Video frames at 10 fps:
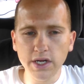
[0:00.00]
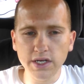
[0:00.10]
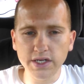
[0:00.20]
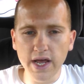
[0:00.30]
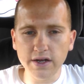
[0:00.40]

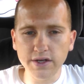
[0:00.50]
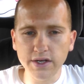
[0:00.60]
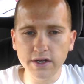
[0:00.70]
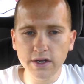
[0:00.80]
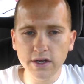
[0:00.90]

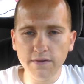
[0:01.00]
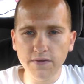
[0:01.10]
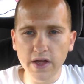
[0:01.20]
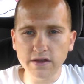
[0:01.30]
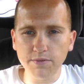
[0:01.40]
exactly
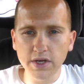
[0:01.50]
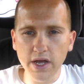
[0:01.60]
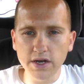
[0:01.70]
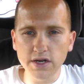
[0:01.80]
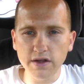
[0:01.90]
if that's a
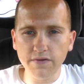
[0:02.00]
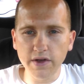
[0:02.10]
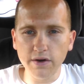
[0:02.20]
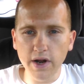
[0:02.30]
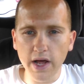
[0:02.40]

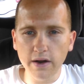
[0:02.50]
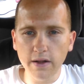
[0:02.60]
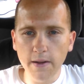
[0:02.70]
PHEV or not.